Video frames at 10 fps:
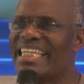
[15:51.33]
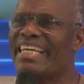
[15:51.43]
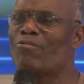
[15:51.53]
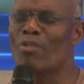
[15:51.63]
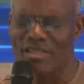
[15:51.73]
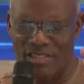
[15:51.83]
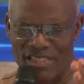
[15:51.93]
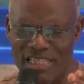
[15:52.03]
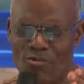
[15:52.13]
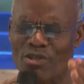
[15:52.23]
there
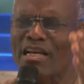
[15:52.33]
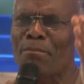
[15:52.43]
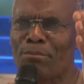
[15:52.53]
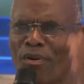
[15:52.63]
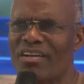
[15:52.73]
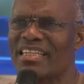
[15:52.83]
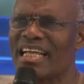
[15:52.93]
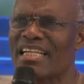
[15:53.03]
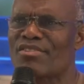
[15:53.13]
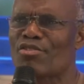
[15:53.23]
was, there was
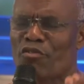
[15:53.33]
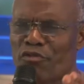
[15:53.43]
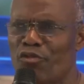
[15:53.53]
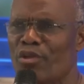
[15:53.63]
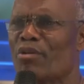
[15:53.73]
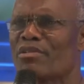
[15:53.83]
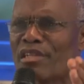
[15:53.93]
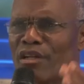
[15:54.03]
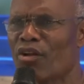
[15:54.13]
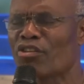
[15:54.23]
abundance of food, there
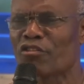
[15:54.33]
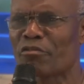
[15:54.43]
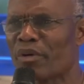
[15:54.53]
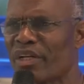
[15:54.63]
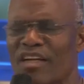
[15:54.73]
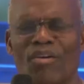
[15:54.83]
was a lot of money.